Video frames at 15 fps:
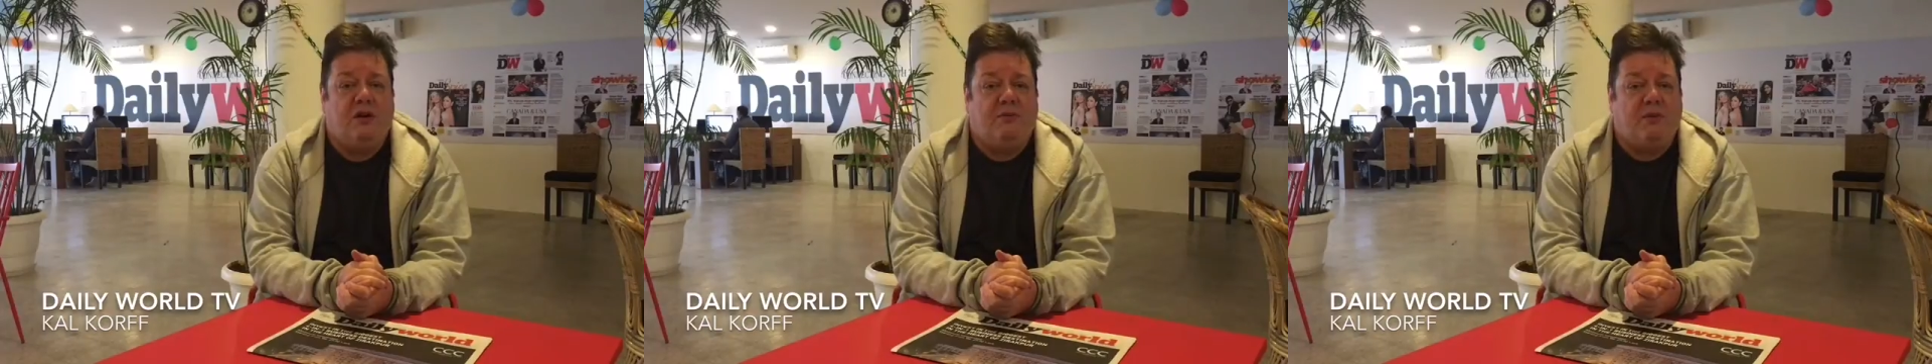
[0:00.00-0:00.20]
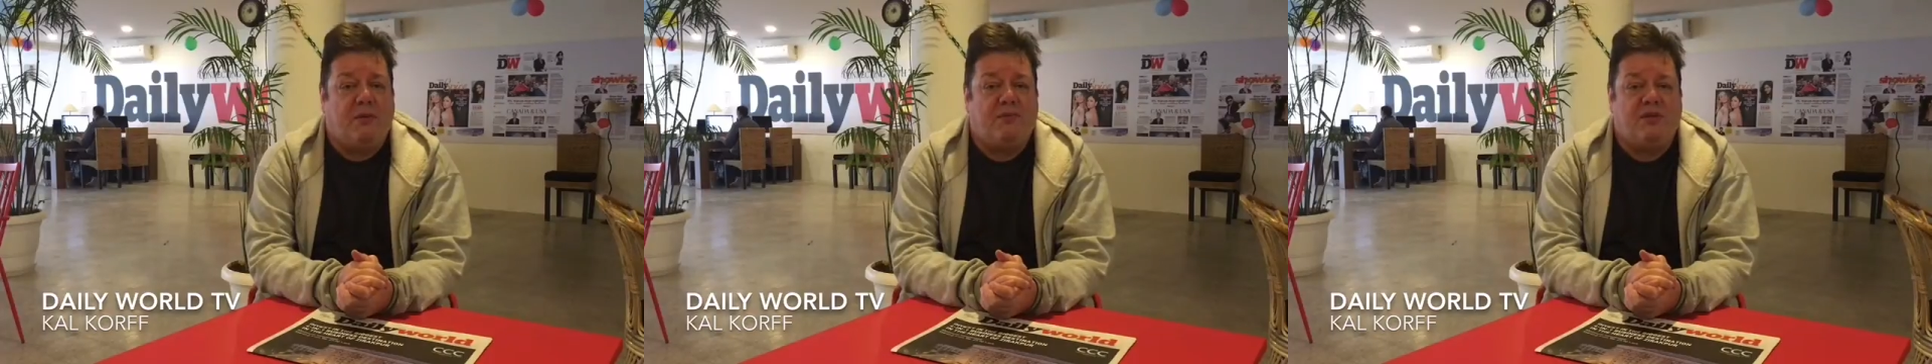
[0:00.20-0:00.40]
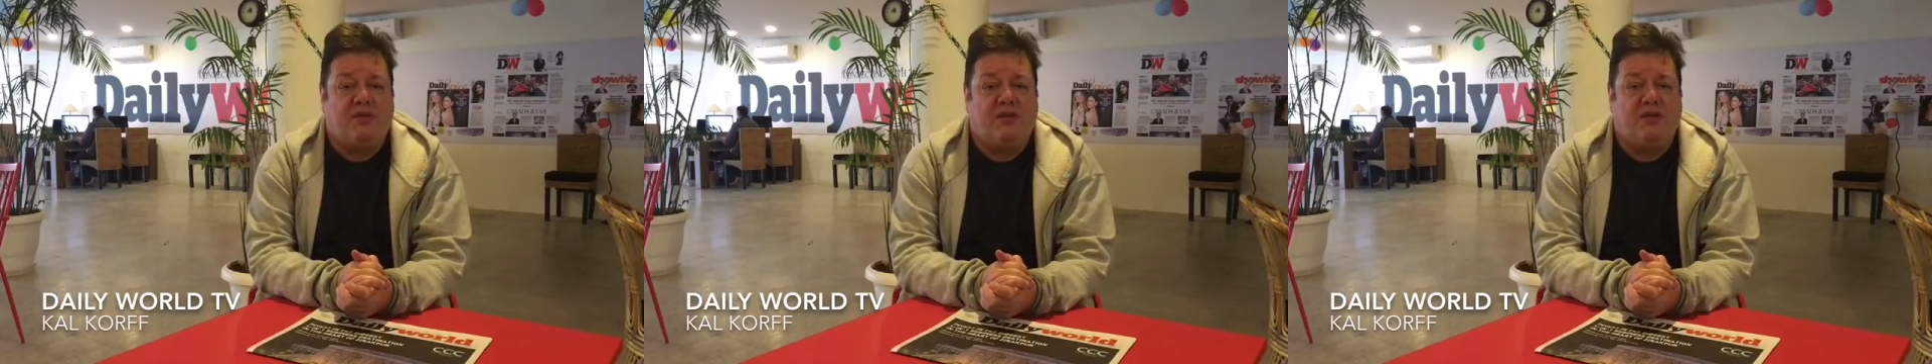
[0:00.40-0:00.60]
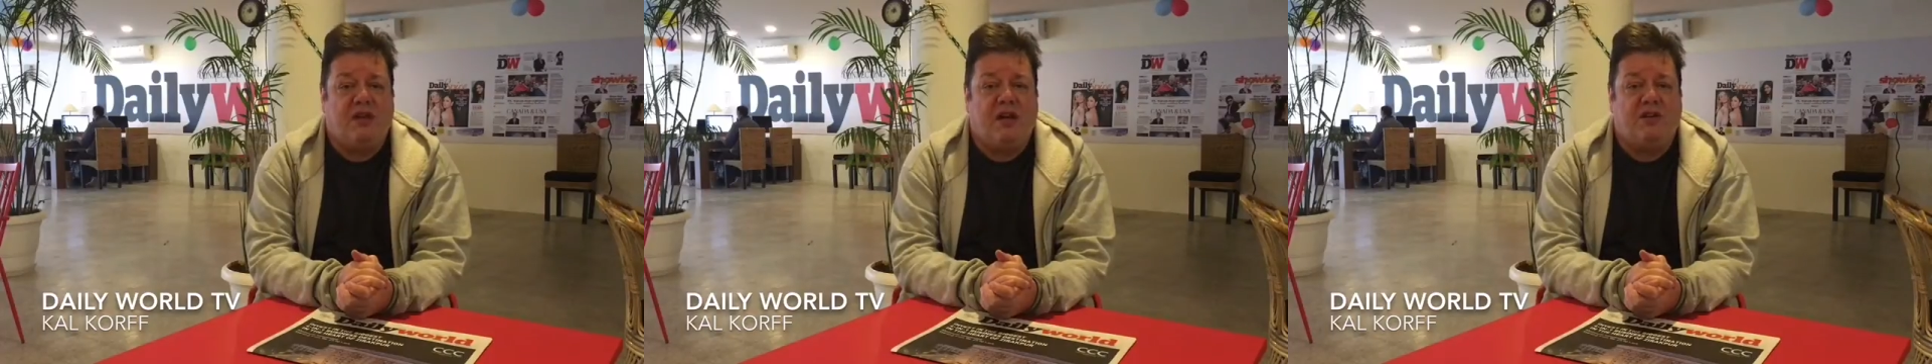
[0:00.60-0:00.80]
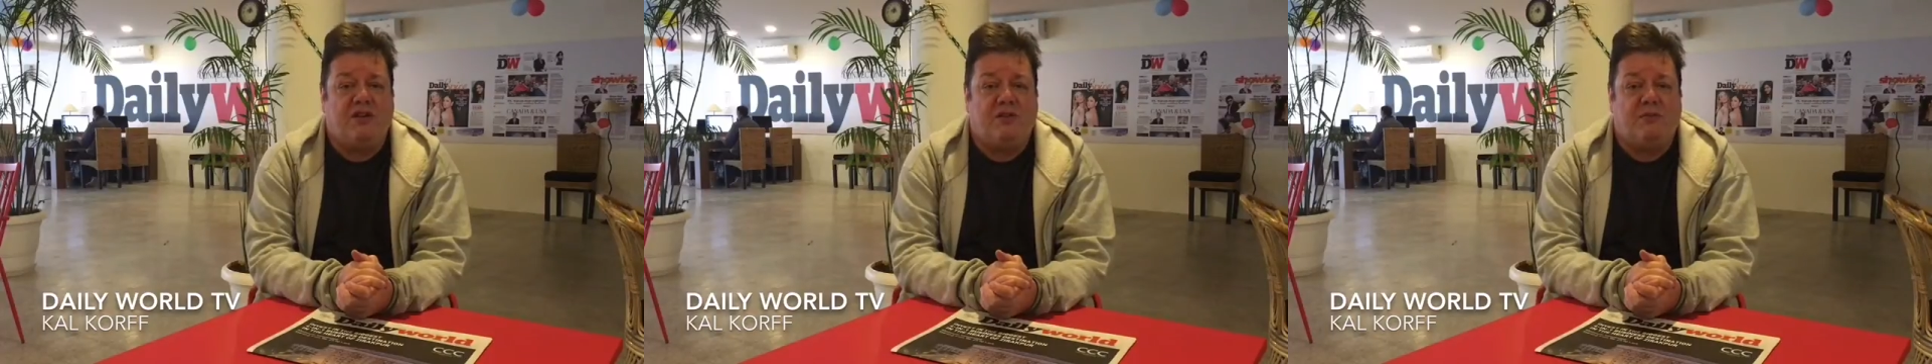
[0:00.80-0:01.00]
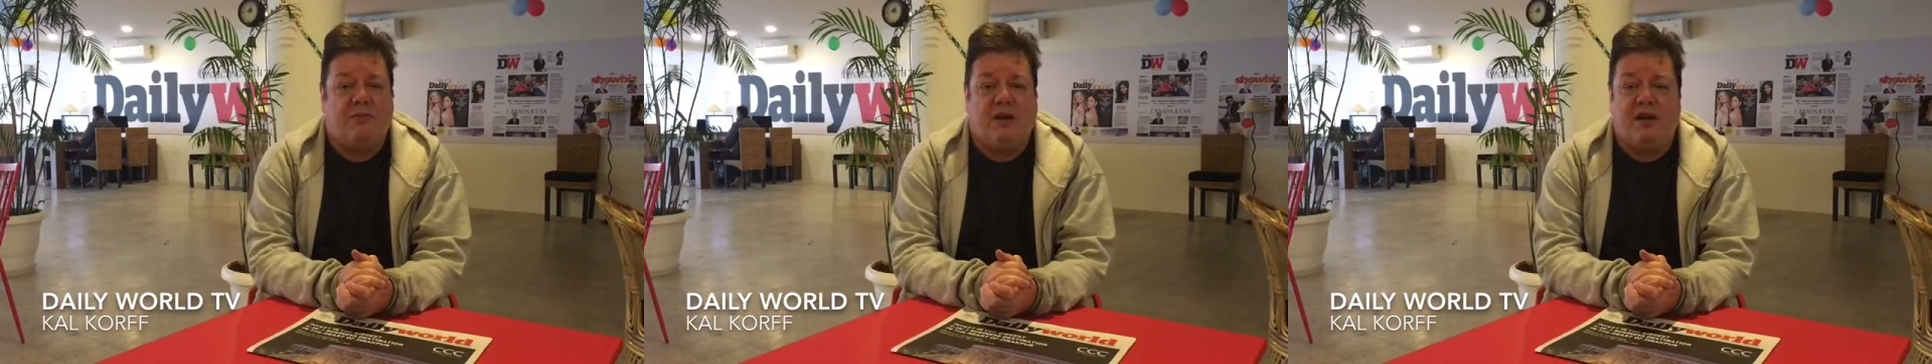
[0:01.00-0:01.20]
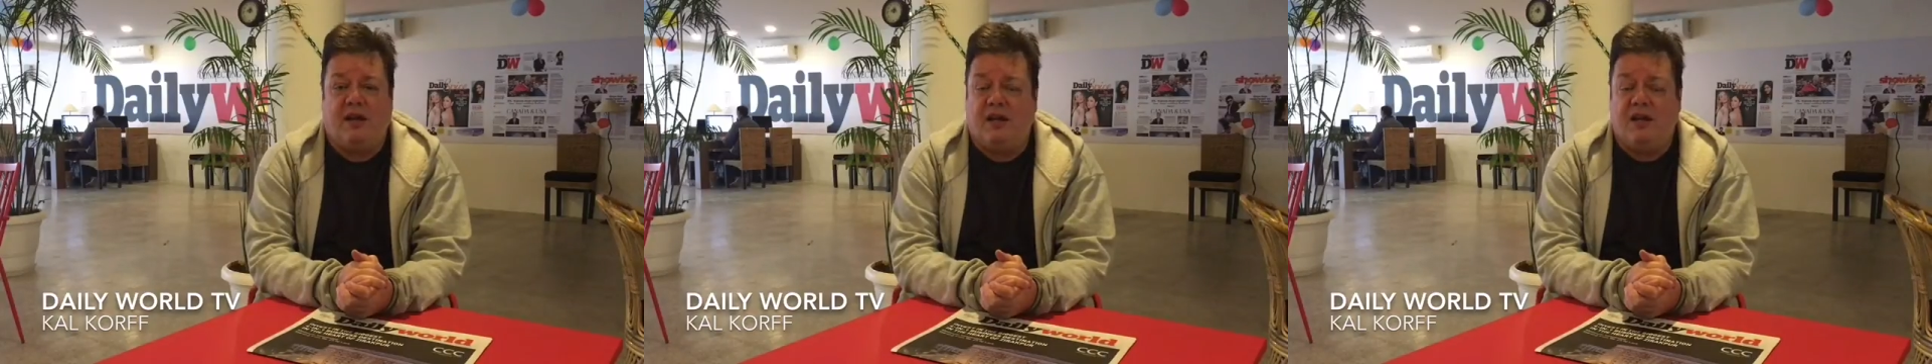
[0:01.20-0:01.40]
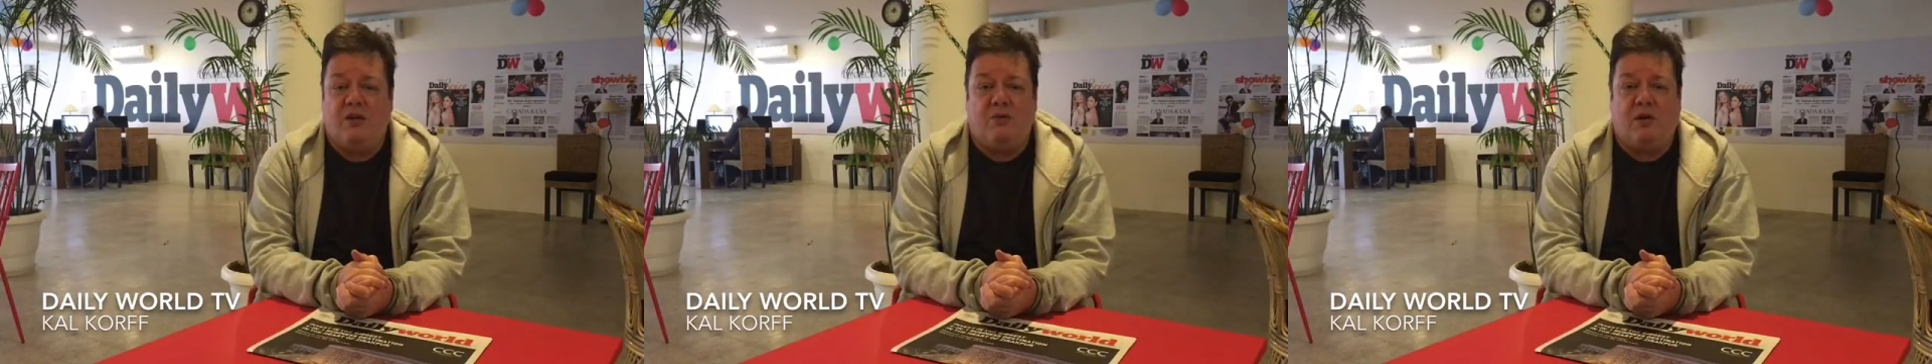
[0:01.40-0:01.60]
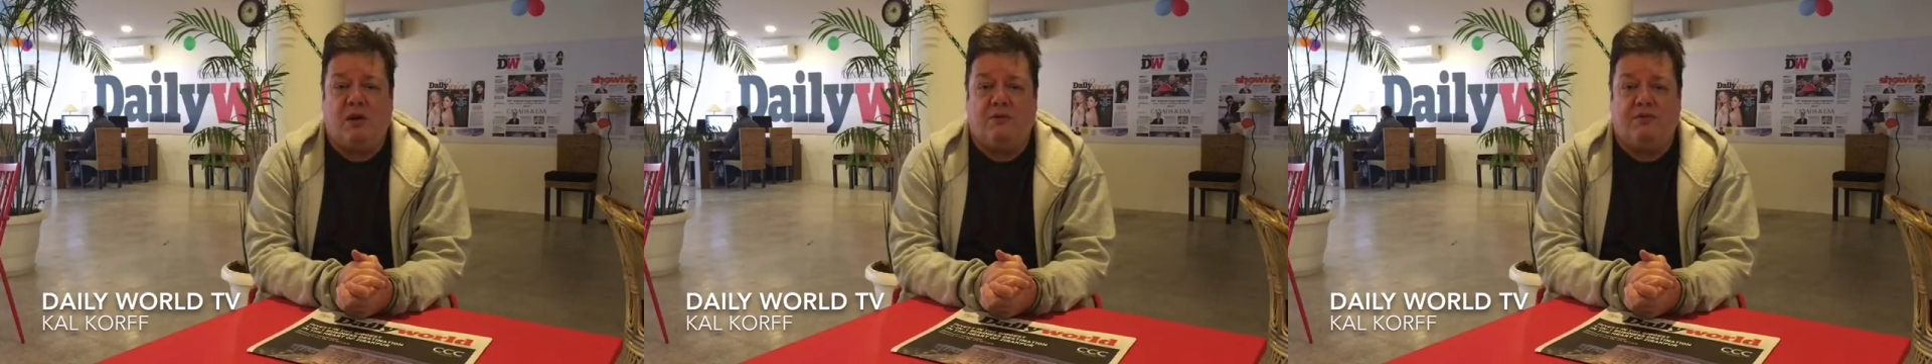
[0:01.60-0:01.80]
representation by anyone